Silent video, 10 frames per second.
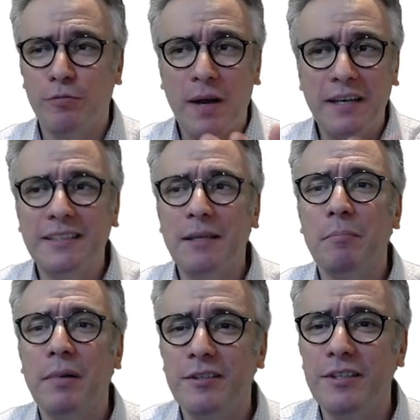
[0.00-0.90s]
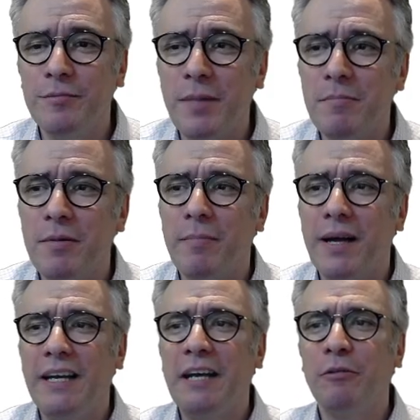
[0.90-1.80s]
One example is this paper by
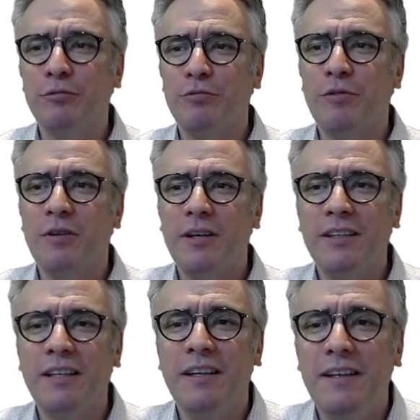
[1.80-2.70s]
Lennox, Rockhart,